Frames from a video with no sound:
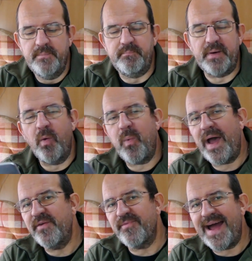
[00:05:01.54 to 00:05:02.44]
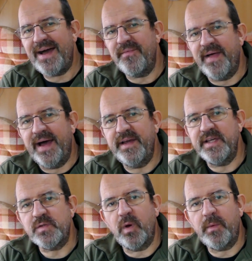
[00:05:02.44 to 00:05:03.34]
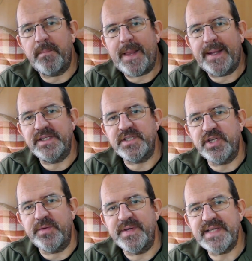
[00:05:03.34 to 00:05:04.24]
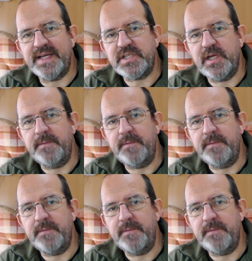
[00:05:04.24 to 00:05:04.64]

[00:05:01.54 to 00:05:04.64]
But a way round that is what we're planning to do is actually